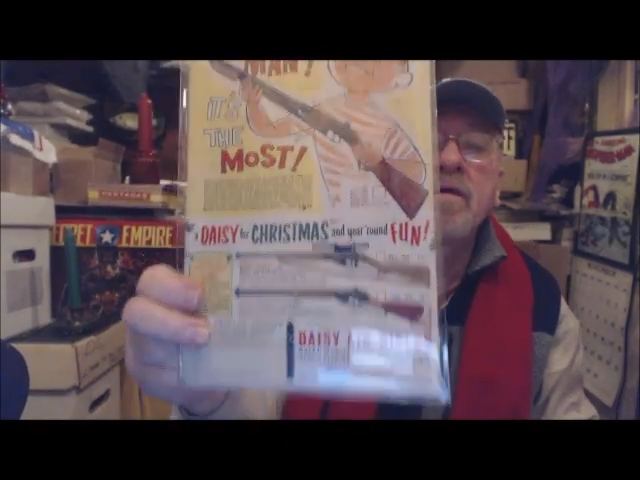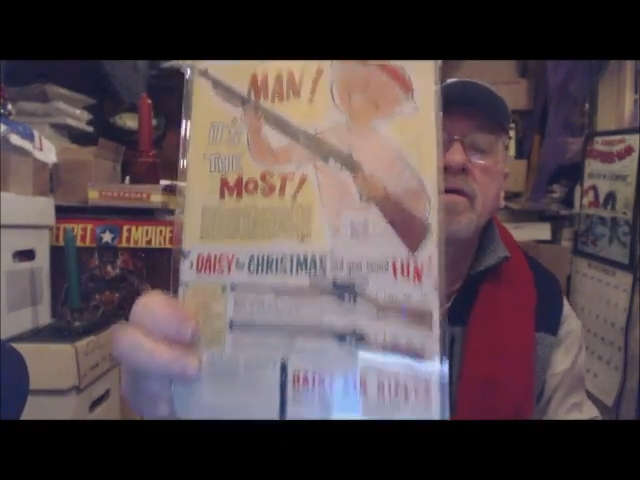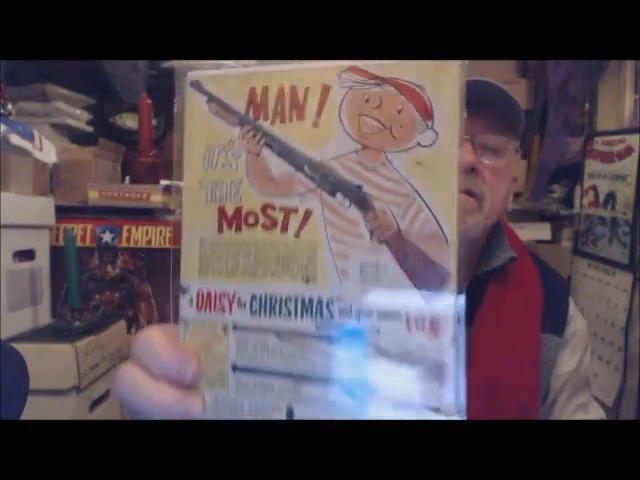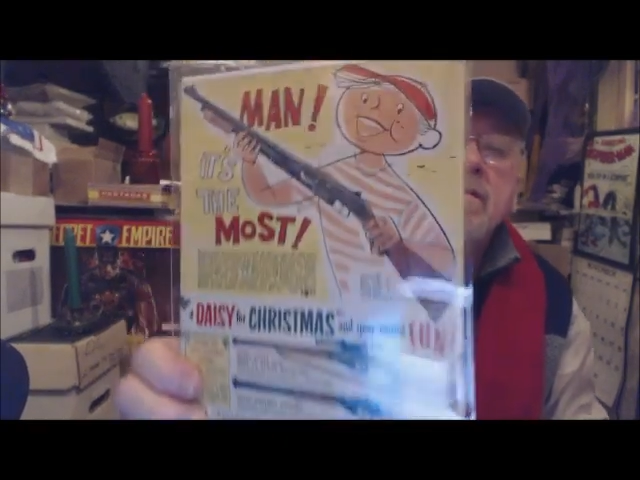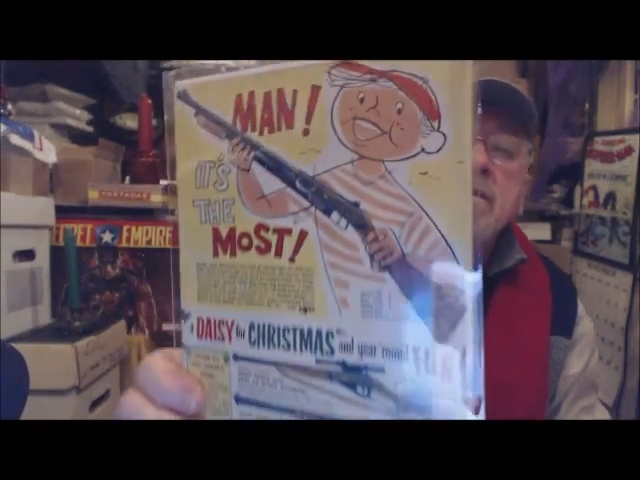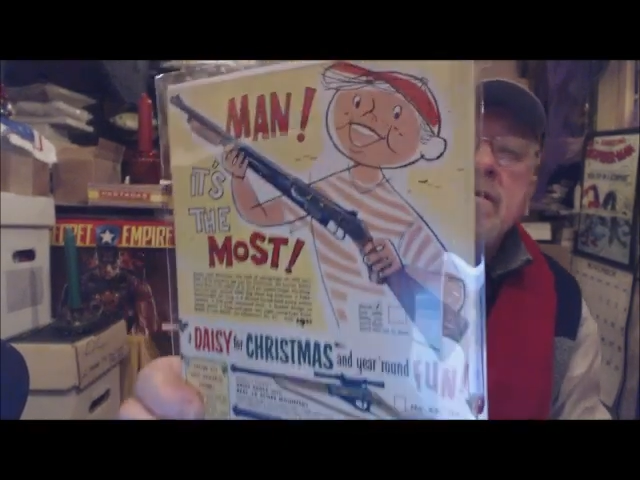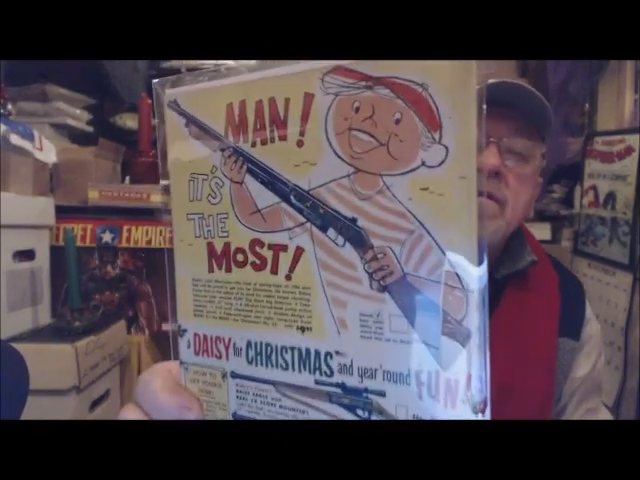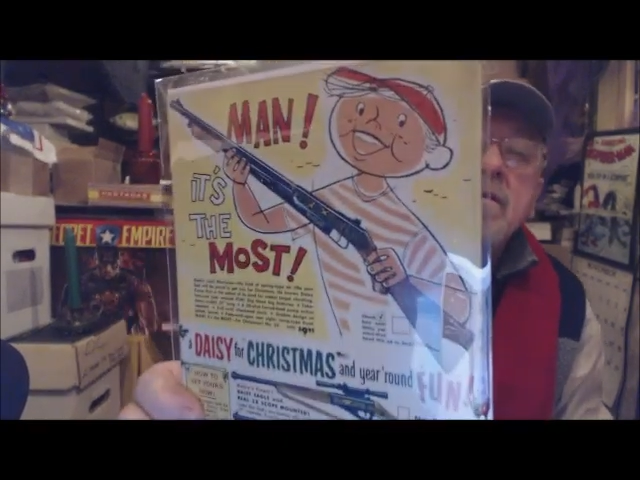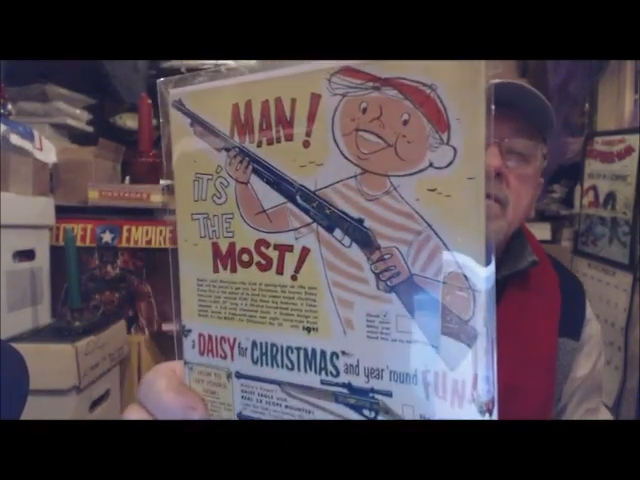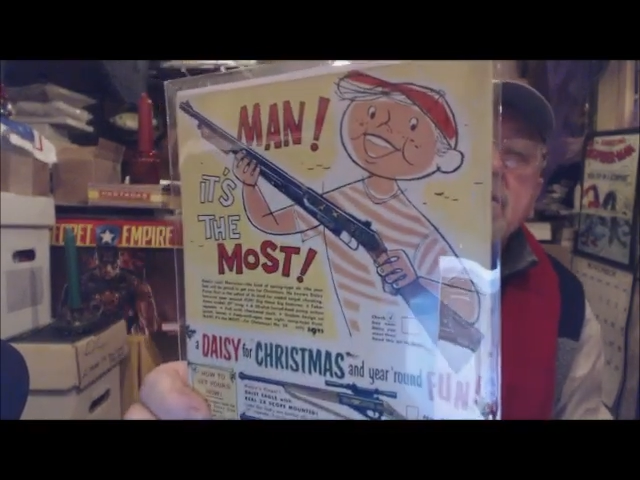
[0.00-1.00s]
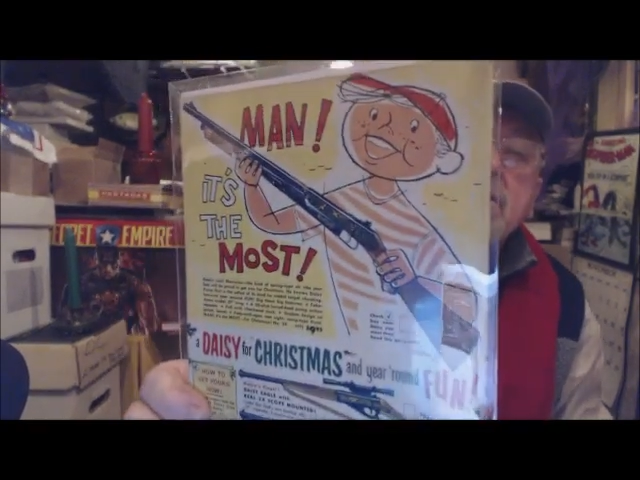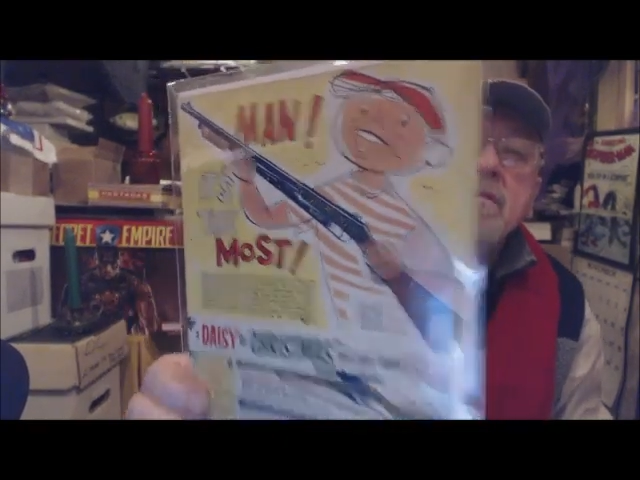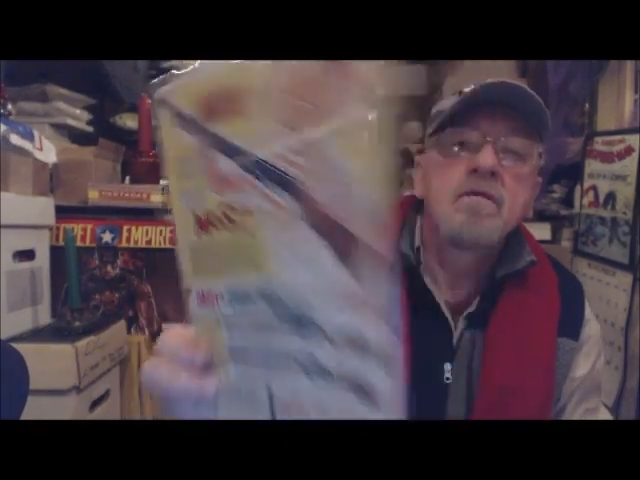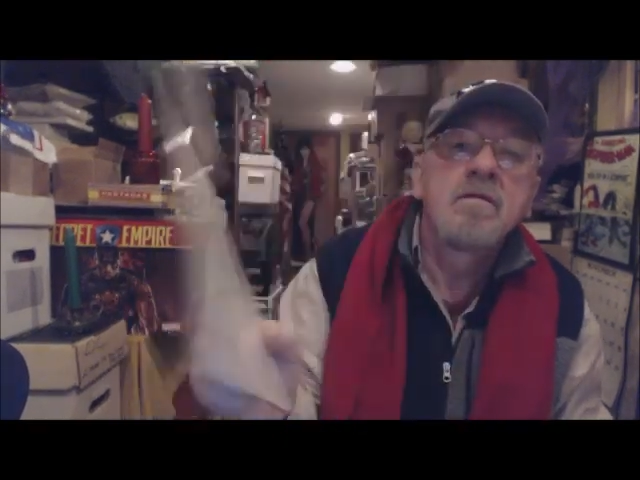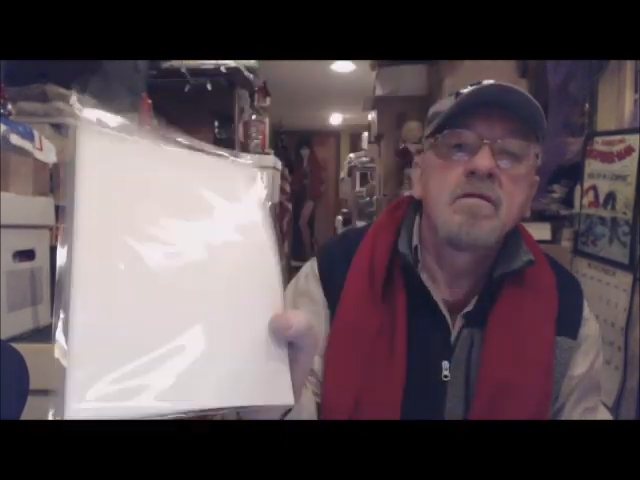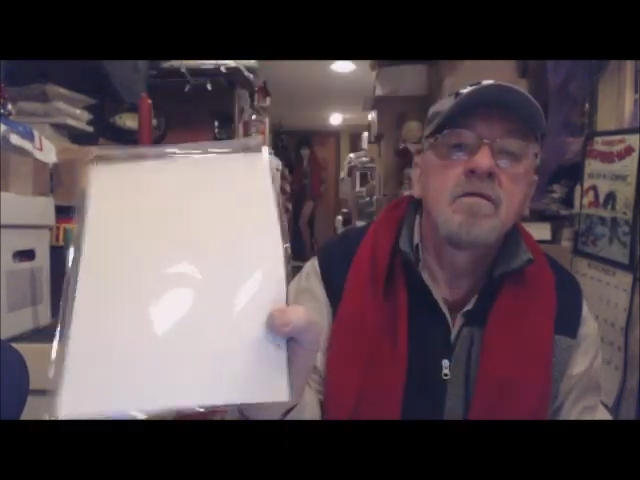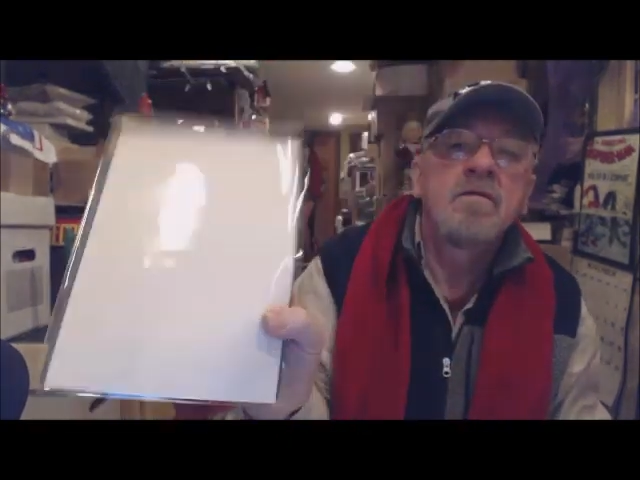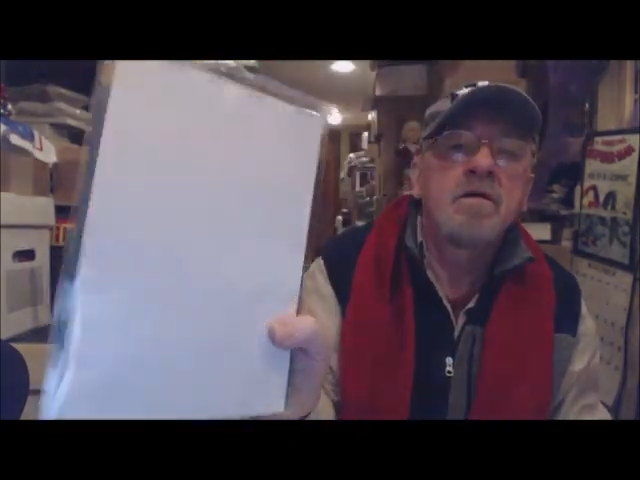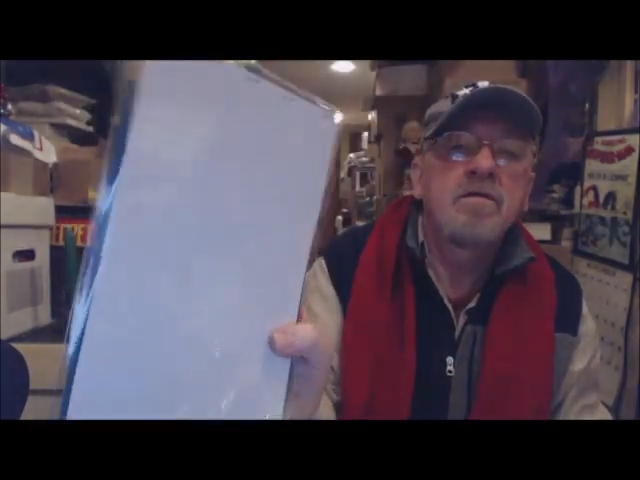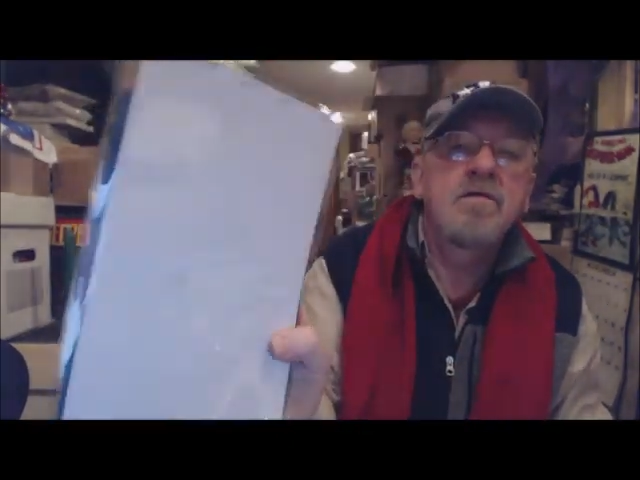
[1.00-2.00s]
yeah, I took the, what I
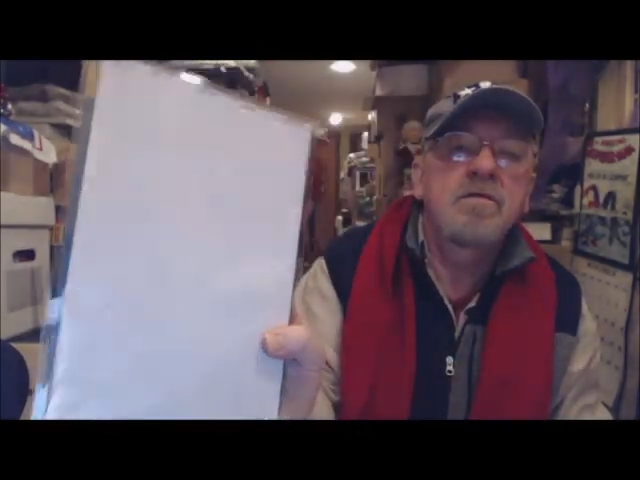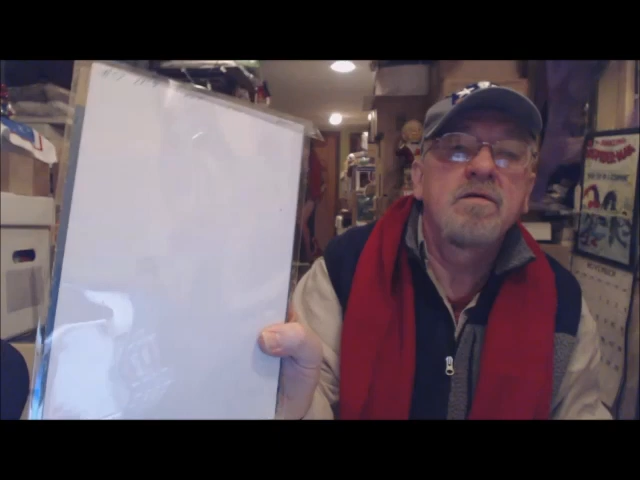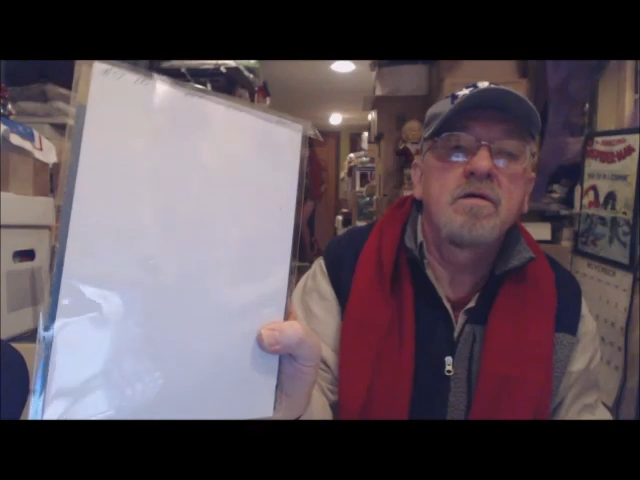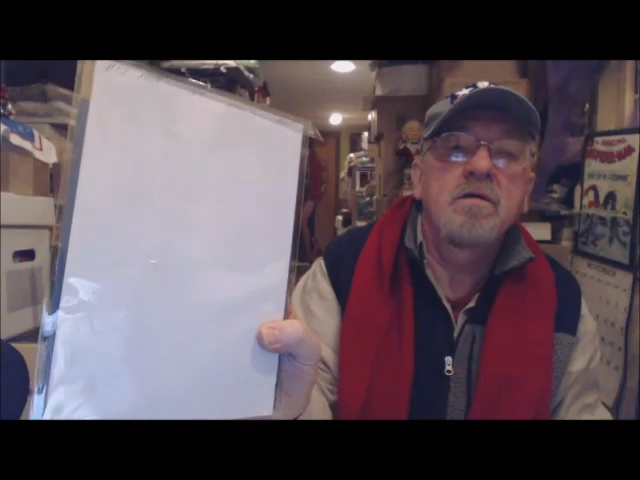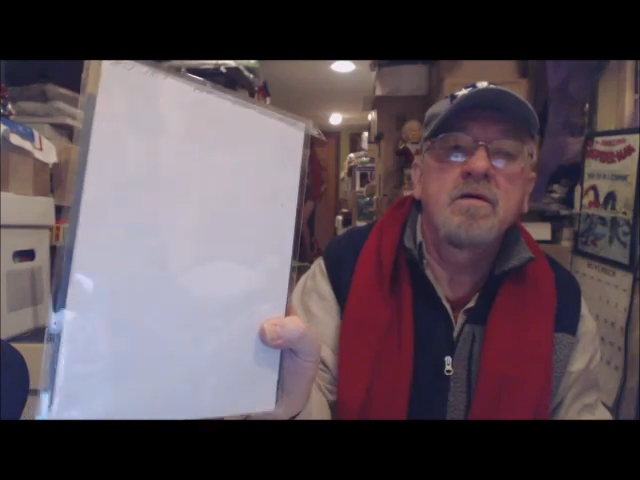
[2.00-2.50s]
did here was I